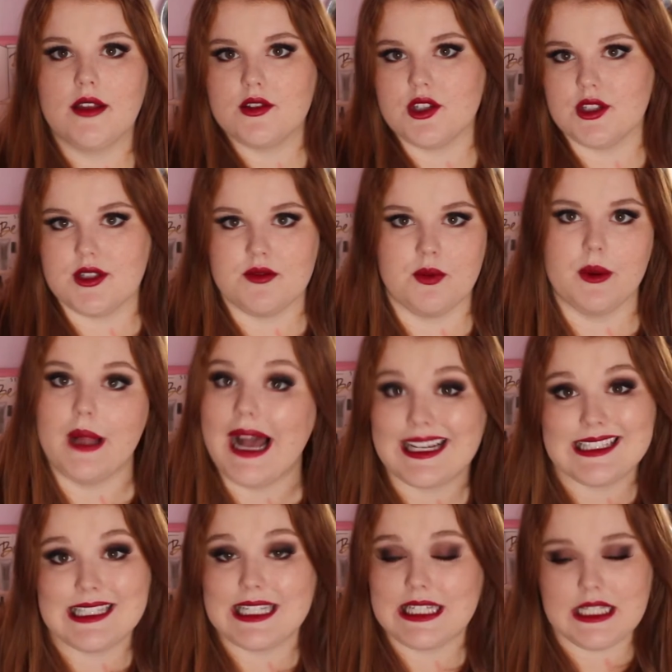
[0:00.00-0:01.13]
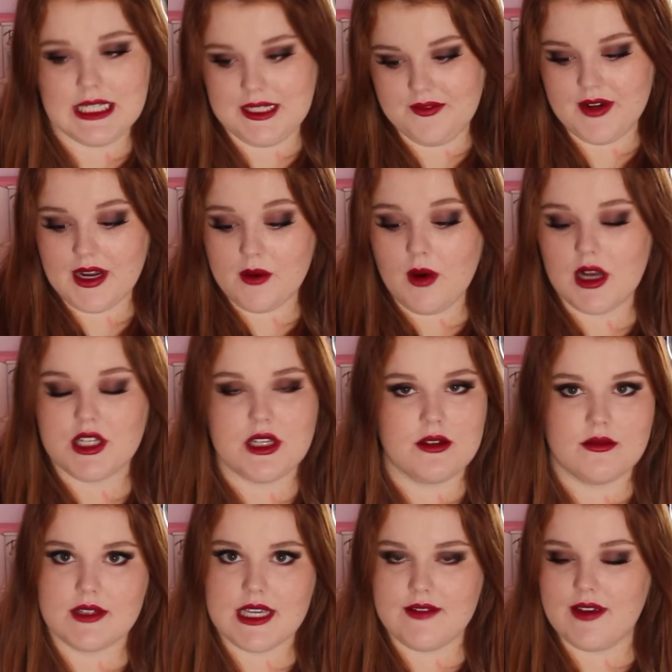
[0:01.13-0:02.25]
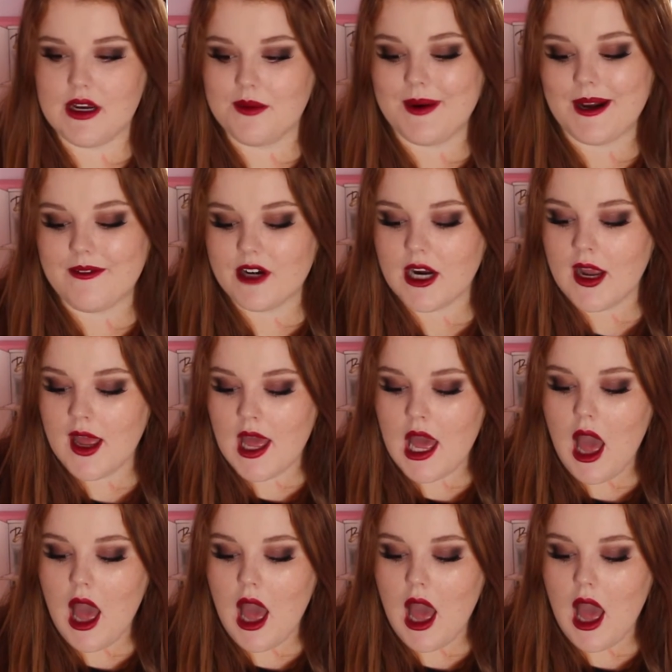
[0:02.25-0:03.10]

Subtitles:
just relaxing in the evening, watching TV or whatever.